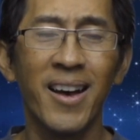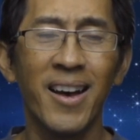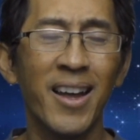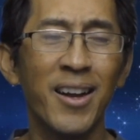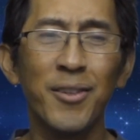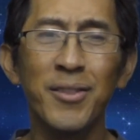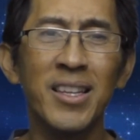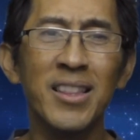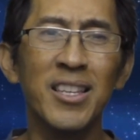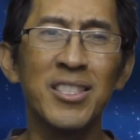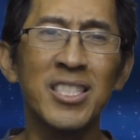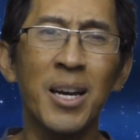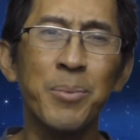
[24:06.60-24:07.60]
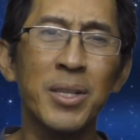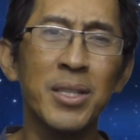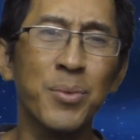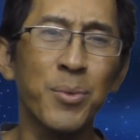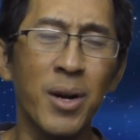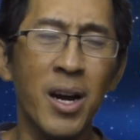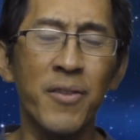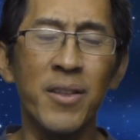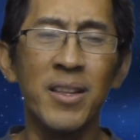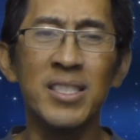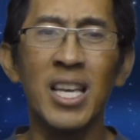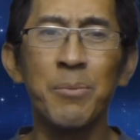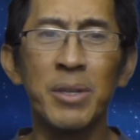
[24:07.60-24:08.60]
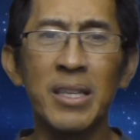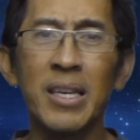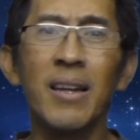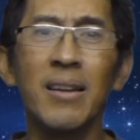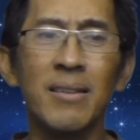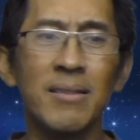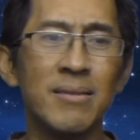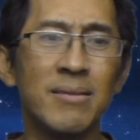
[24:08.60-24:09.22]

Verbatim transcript: I don't think these shepherds were ever the same again.